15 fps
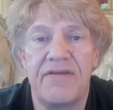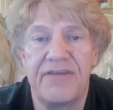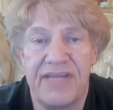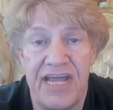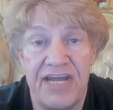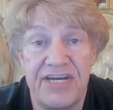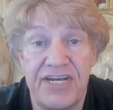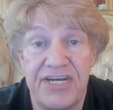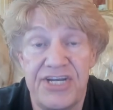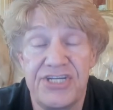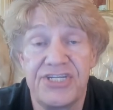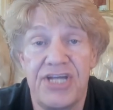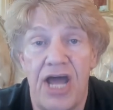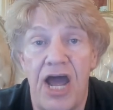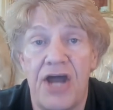candy
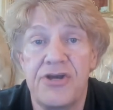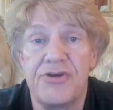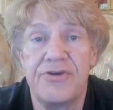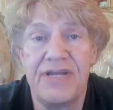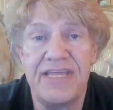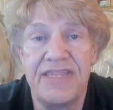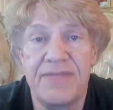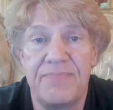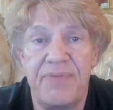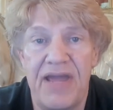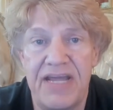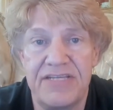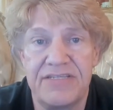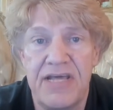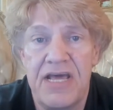dish underneath the
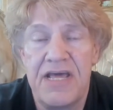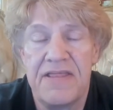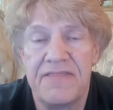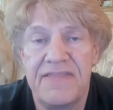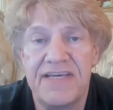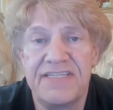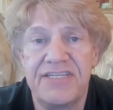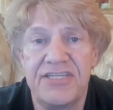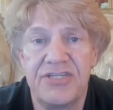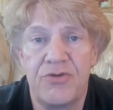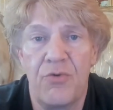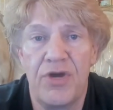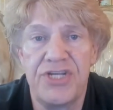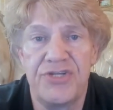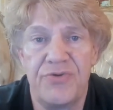base. This is
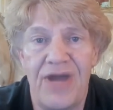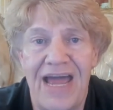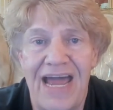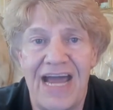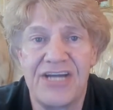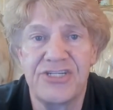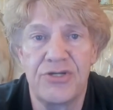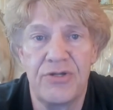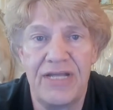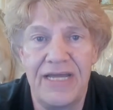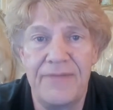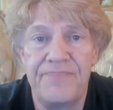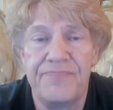going to actually